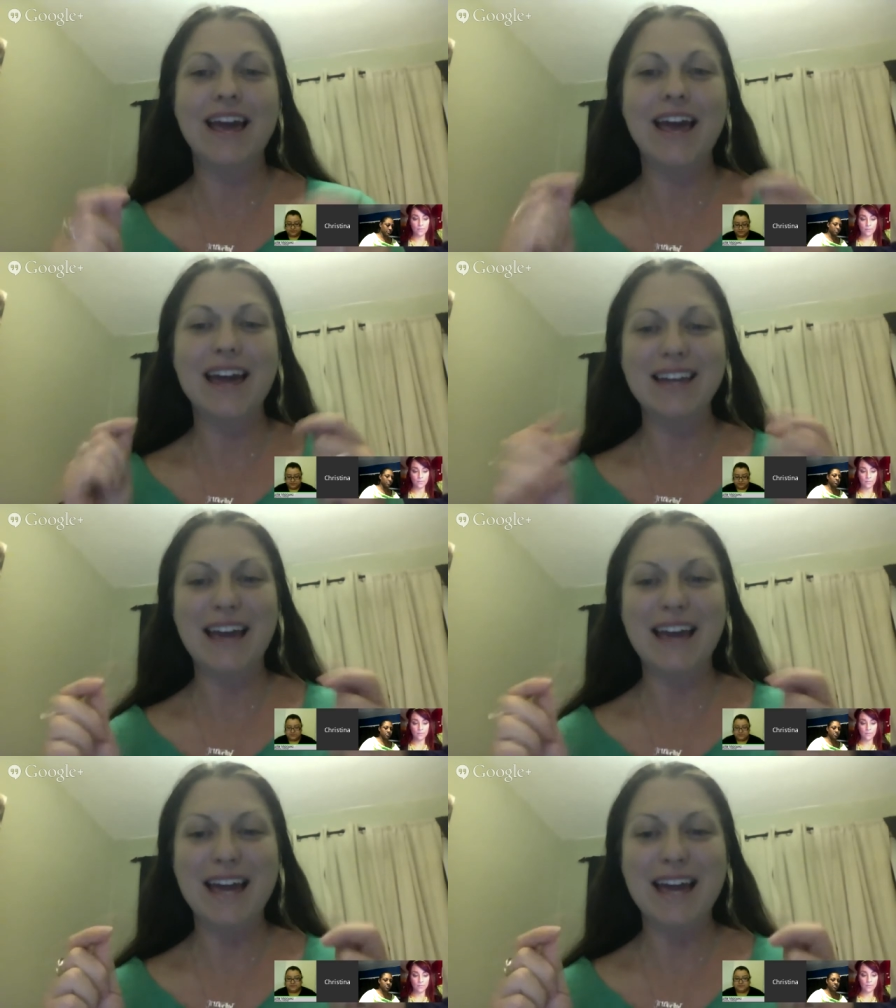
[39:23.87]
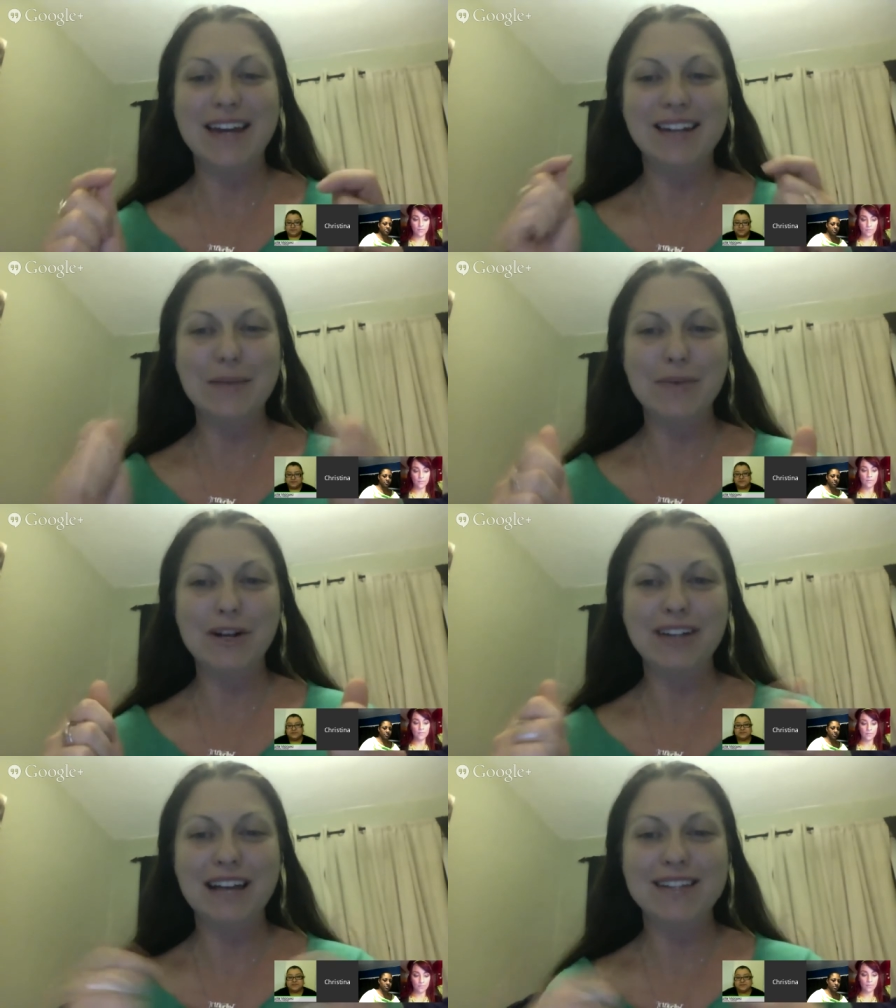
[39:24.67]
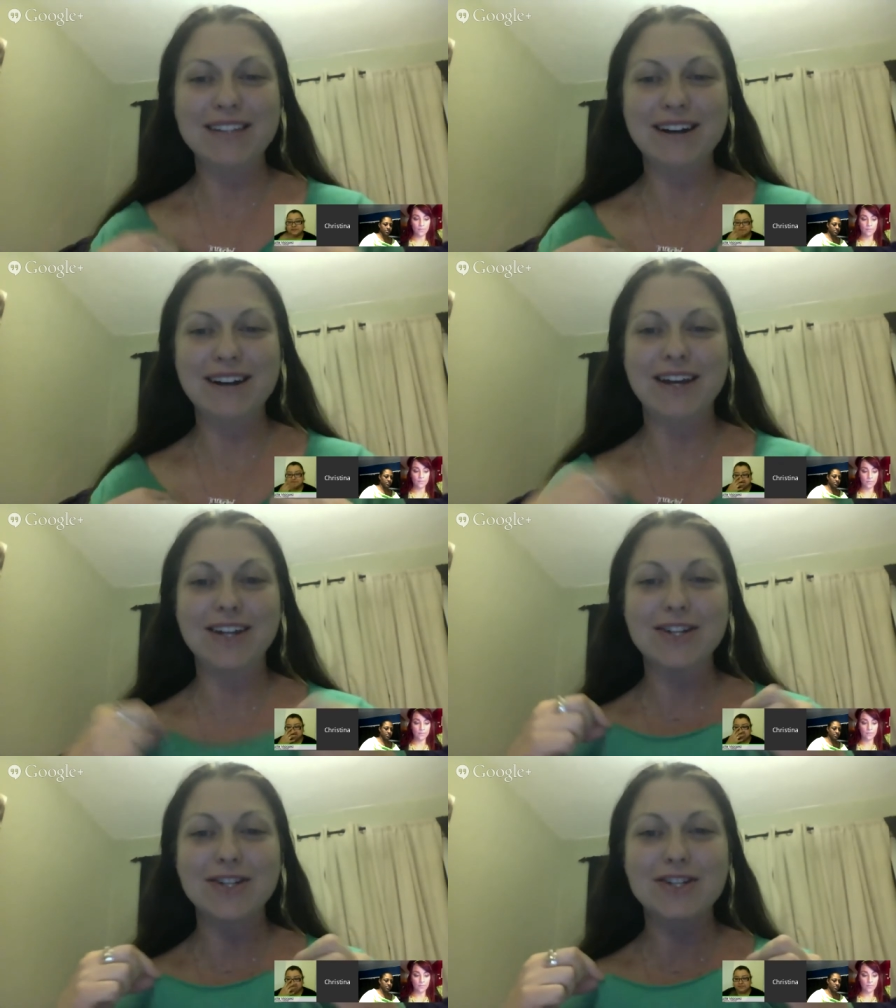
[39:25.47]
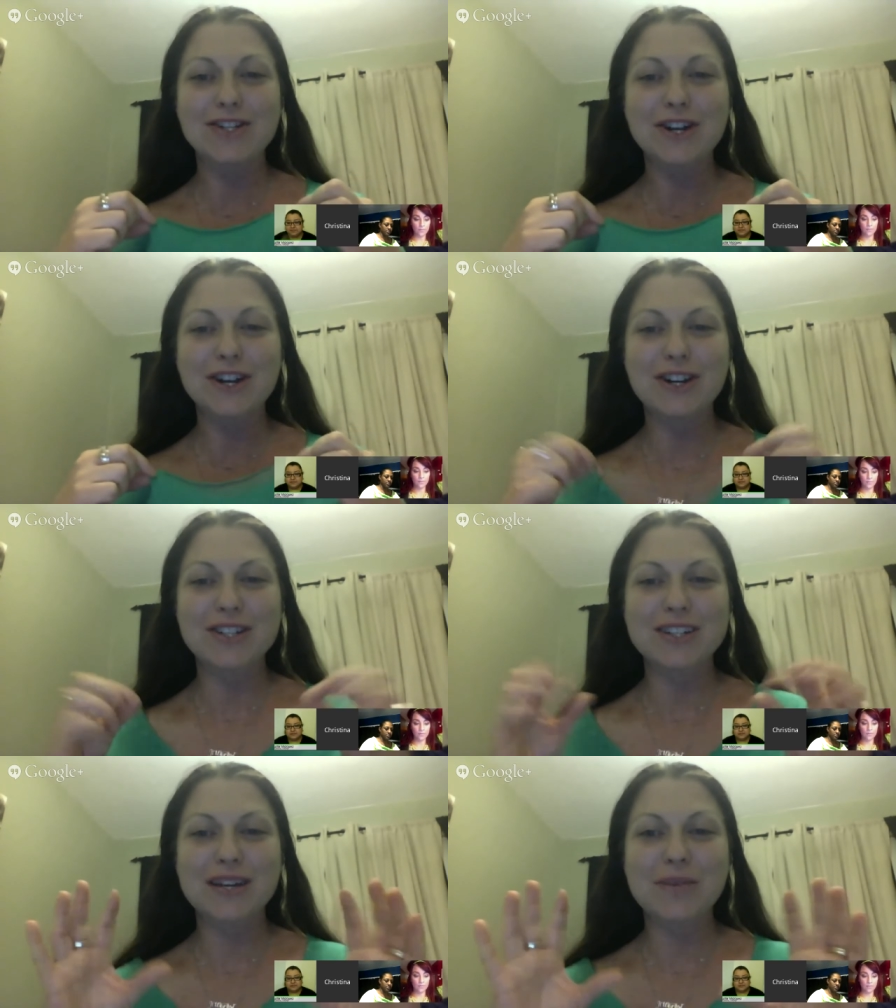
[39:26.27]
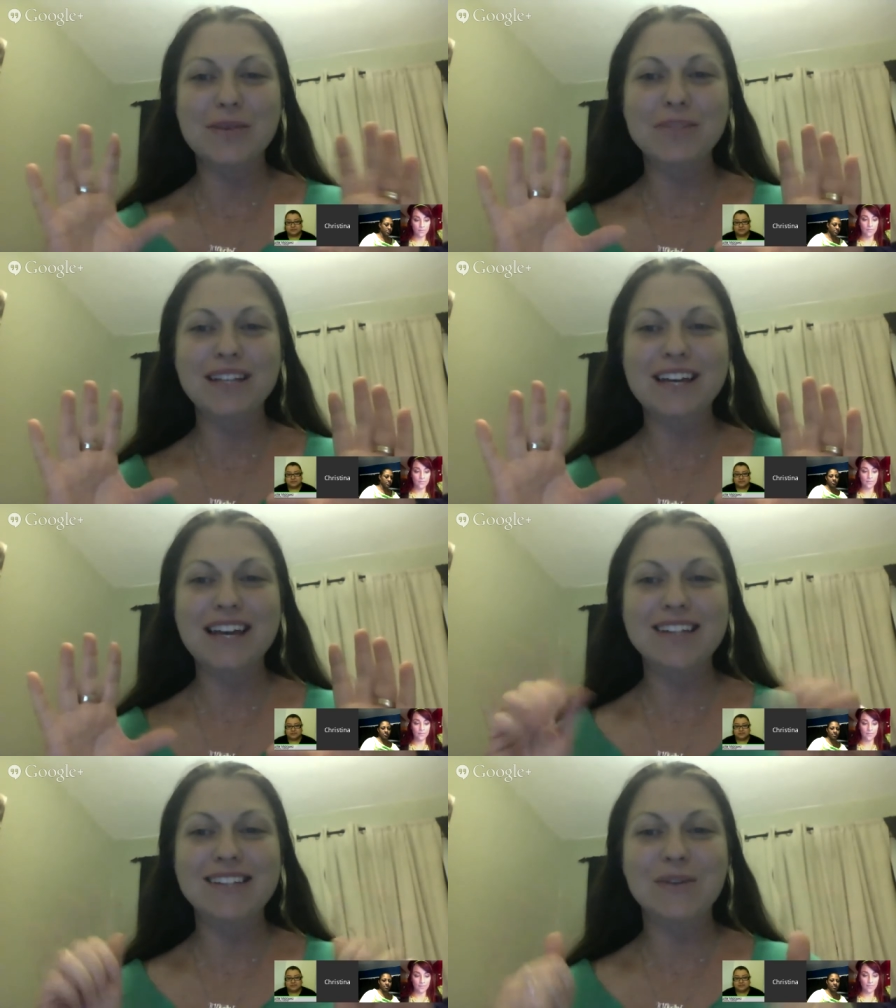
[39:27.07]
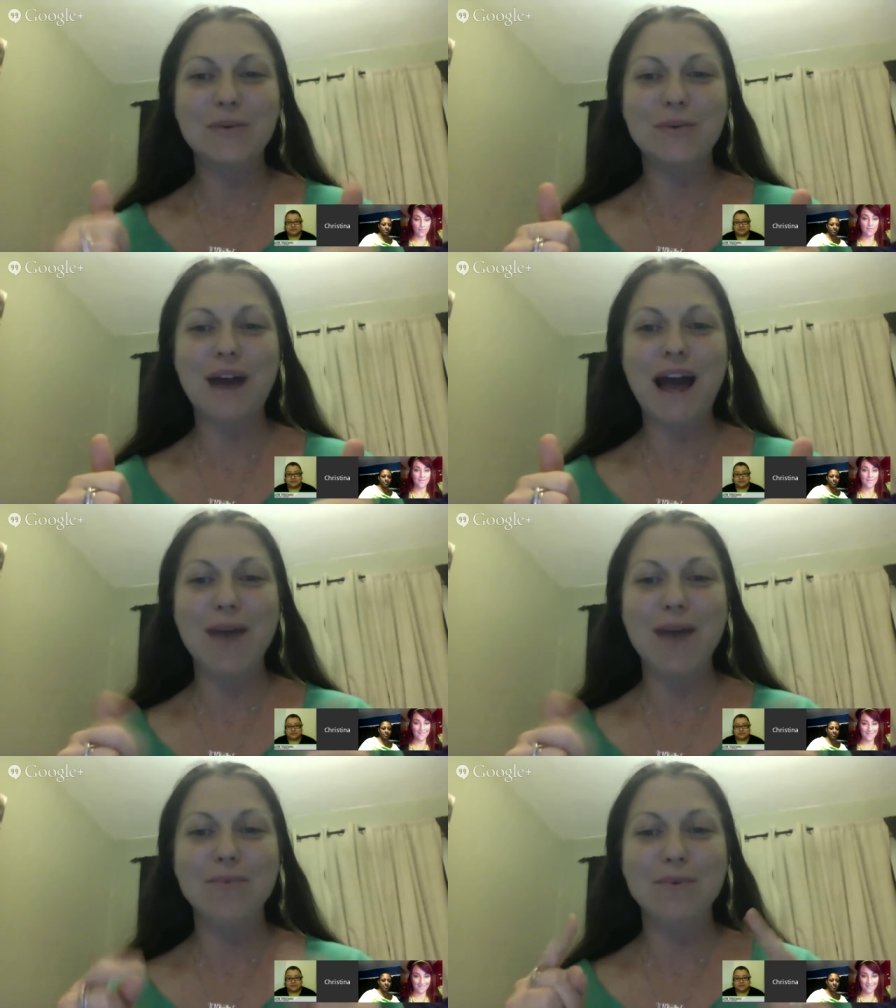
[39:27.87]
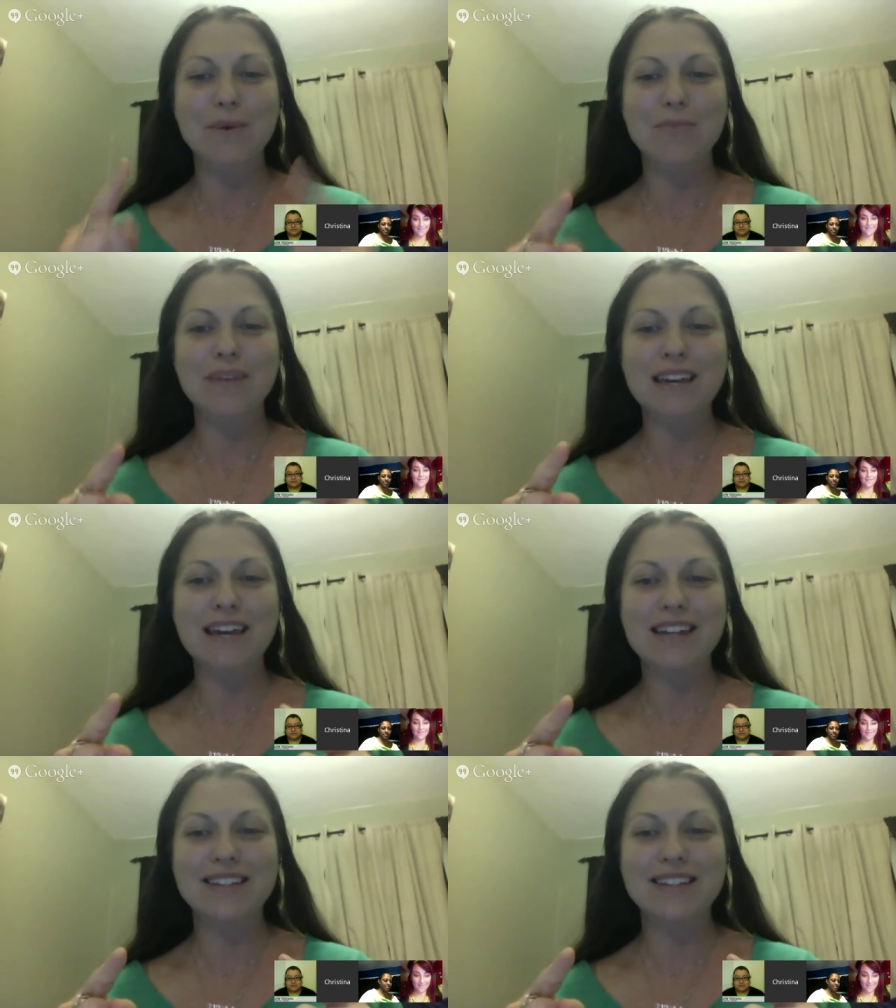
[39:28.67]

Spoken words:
And again, keeping your lights on, shirt, Blitz, wrap, repeat.